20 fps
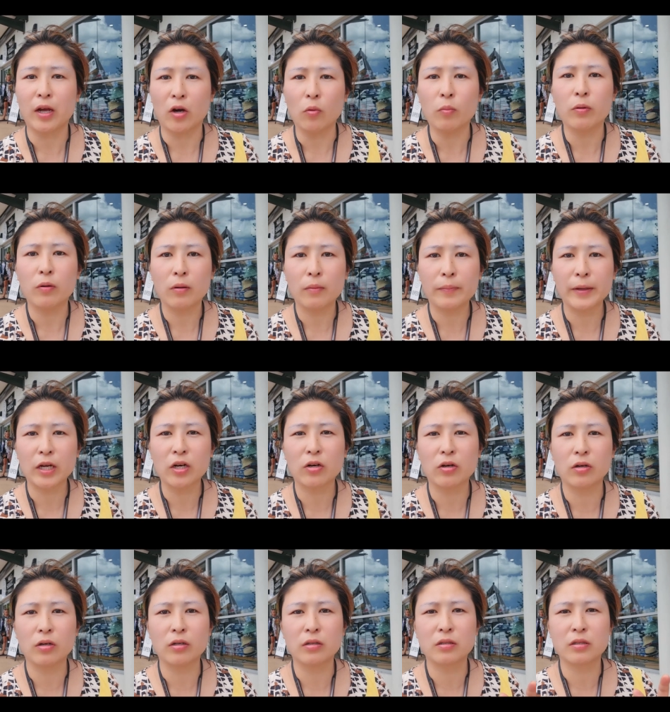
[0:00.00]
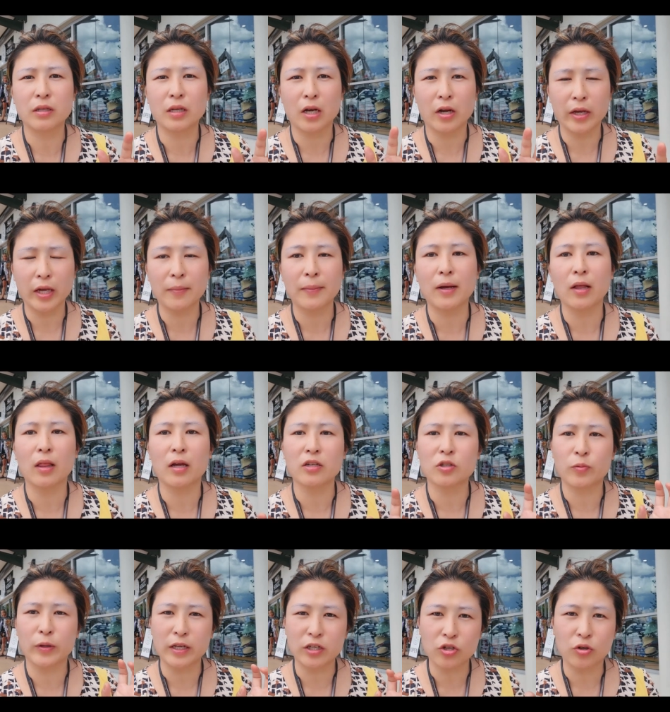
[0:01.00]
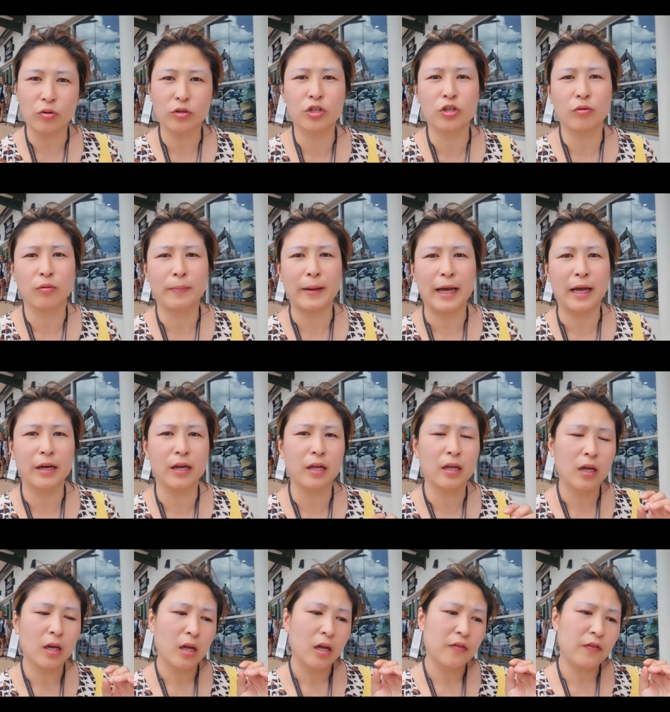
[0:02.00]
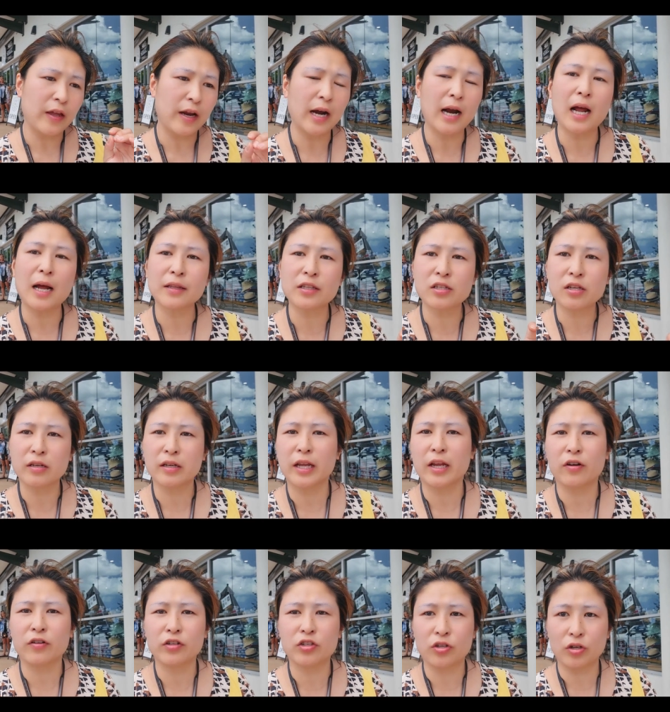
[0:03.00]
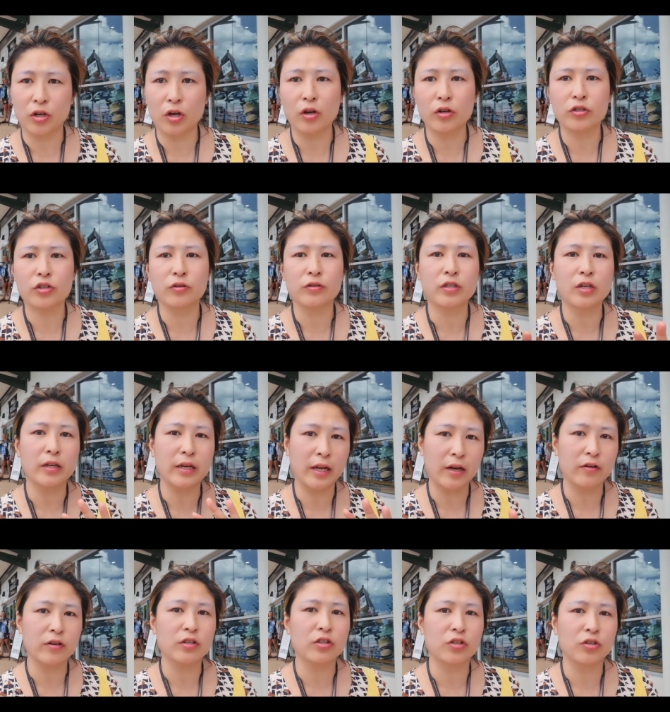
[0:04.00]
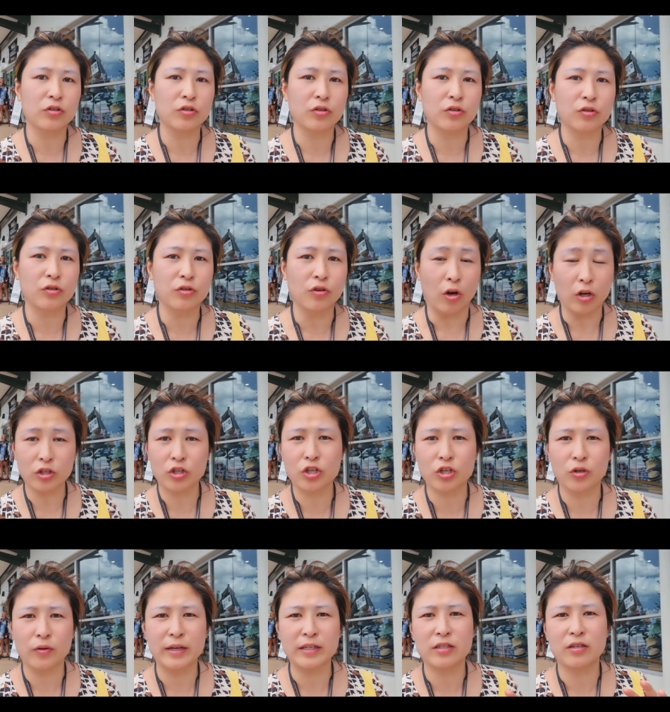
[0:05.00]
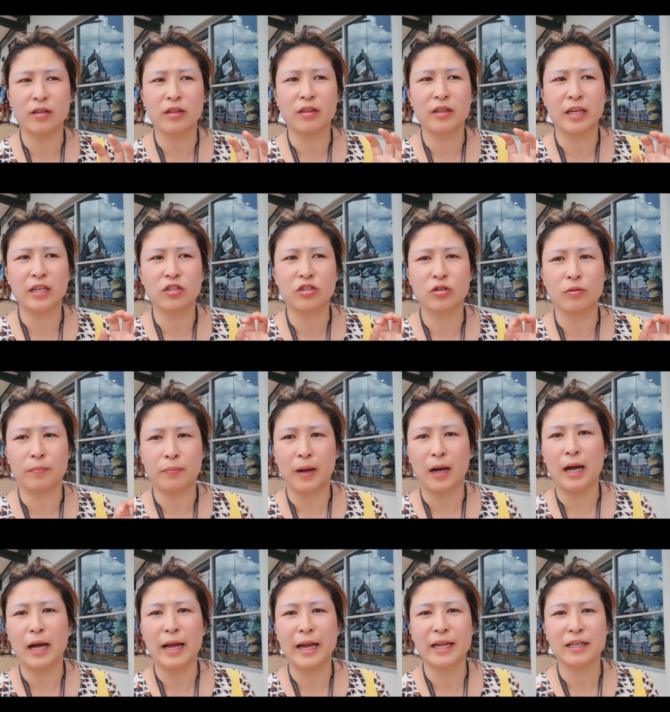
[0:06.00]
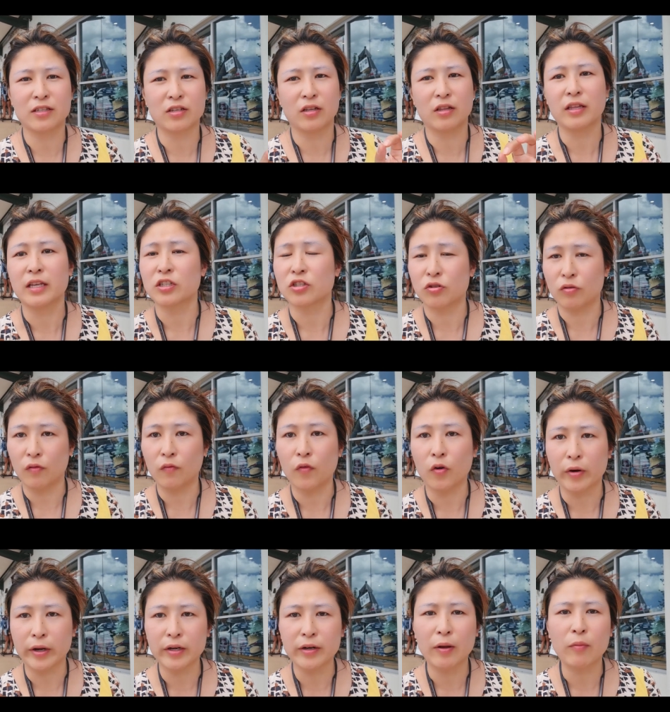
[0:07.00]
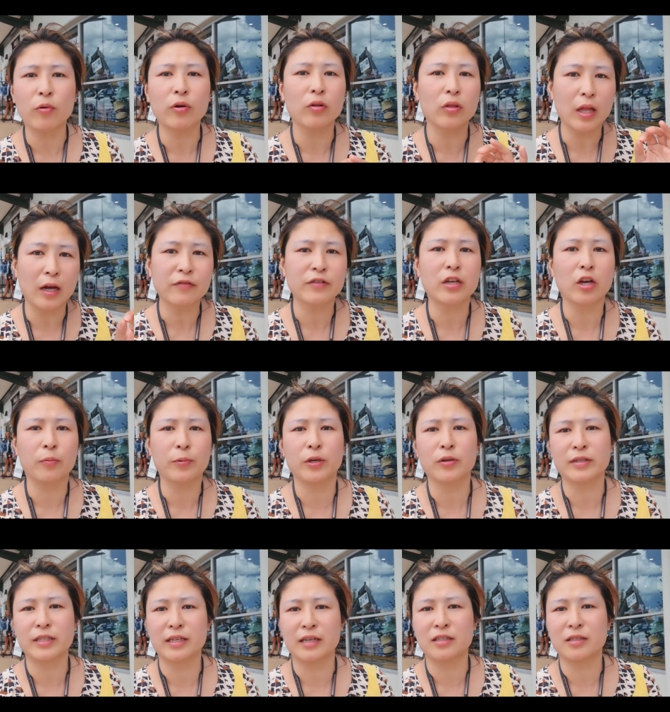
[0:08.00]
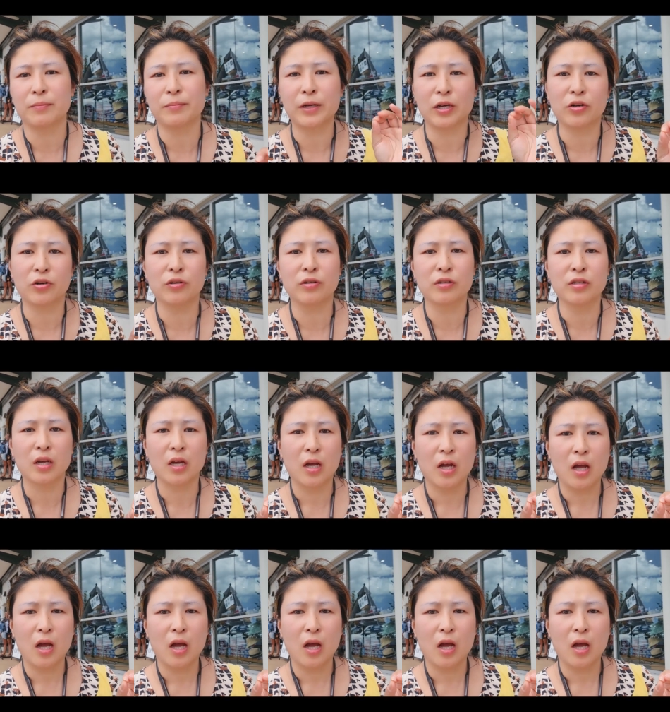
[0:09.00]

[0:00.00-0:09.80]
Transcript: help because you know email us. We can talk to you about it there are certain areas to go to, certain areas to not to, and certain things to buy, and certain things to avoid. And we'll love to help you assess it because